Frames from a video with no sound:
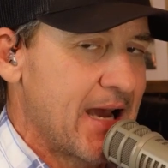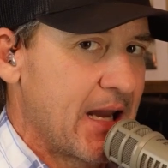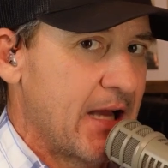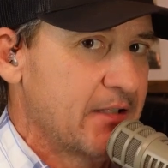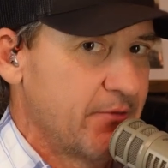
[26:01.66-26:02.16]

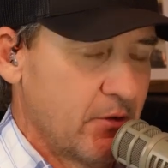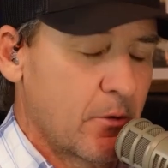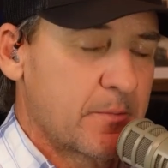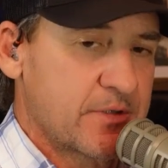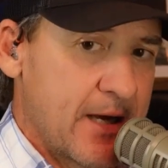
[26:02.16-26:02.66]
skylights, if you know
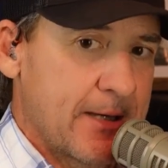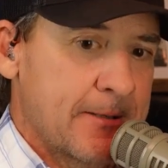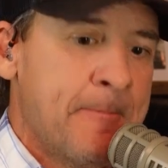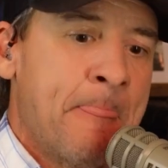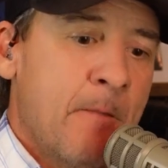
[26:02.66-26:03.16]
what I'm
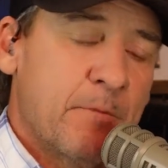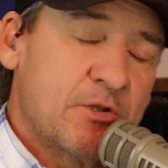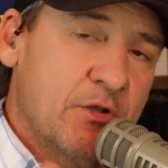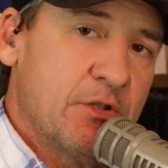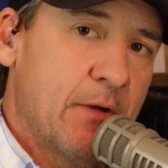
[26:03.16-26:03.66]
saying. But
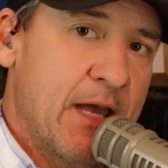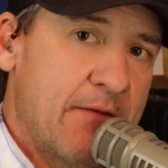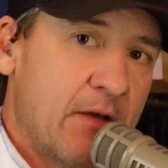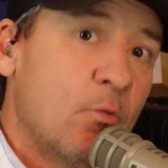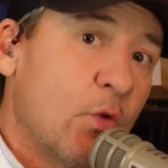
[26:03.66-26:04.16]
should you
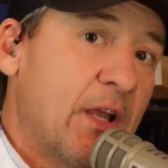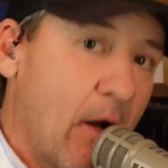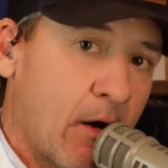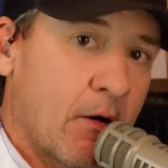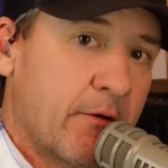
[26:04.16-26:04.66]
have it, we
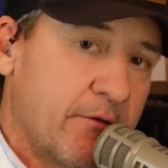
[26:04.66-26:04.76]
are